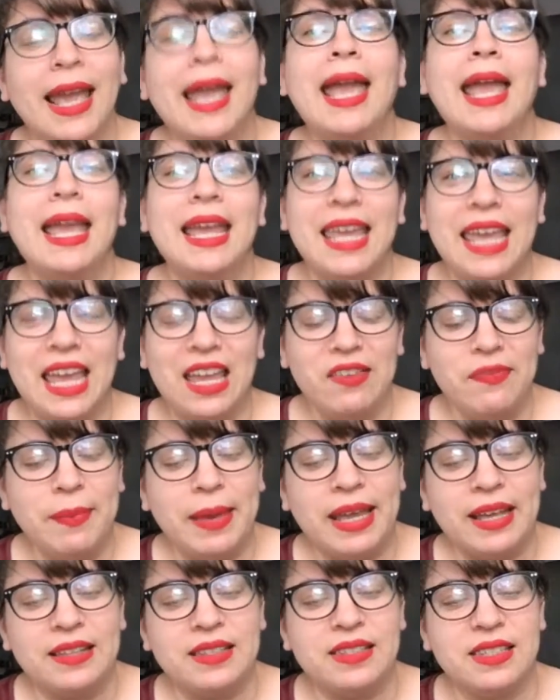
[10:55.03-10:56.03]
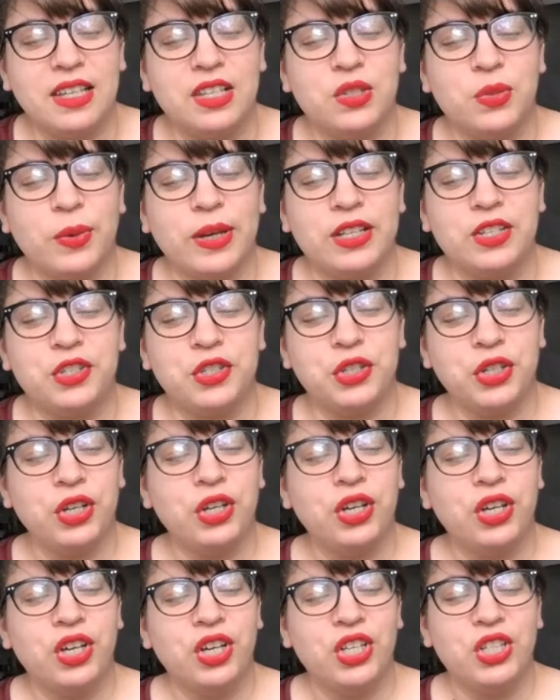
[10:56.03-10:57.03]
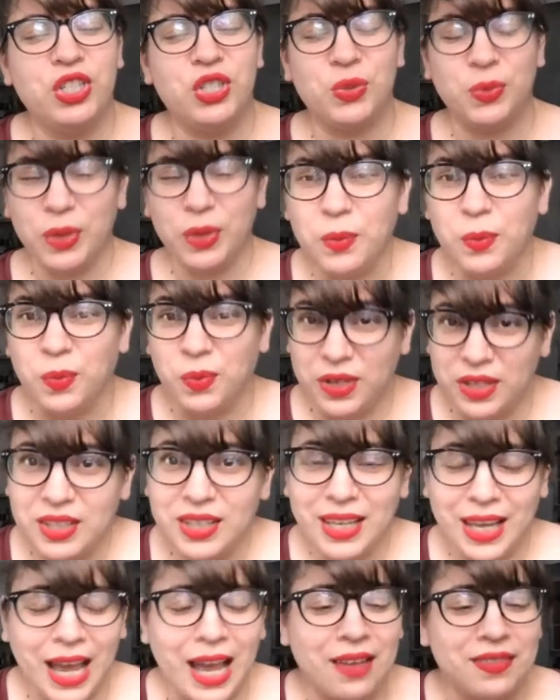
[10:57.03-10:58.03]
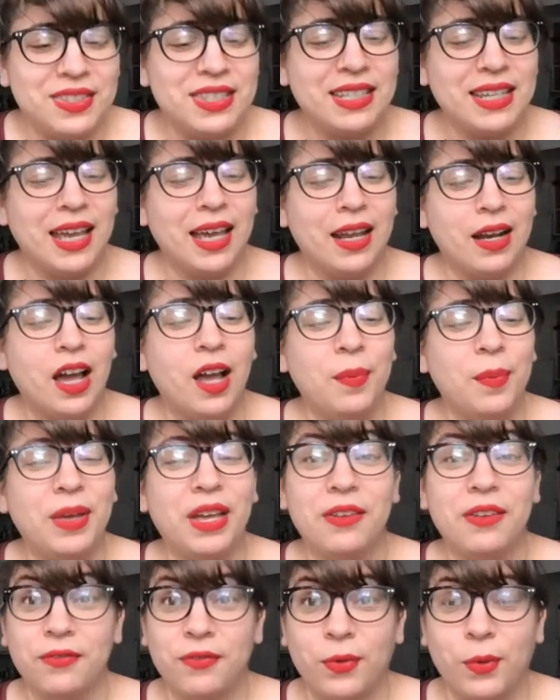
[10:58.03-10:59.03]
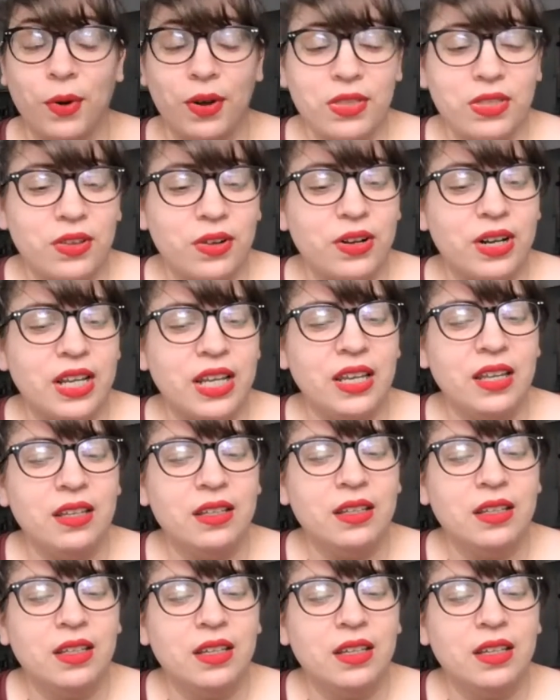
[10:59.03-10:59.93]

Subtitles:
Hey, caveman, said Twitch, do we really have to get up at 4:30?